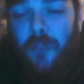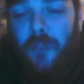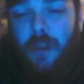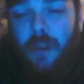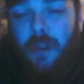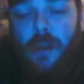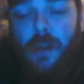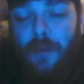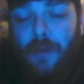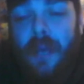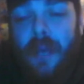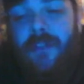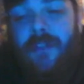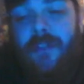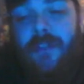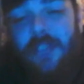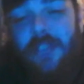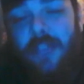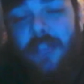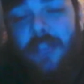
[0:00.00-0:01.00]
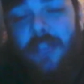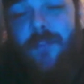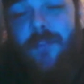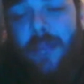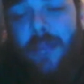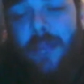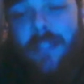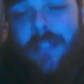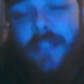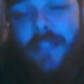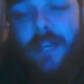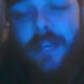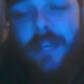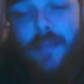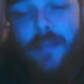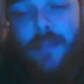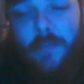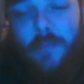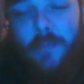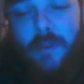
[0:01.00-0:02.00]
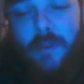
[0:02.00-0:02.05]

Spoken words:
are up past the kid's bedtime.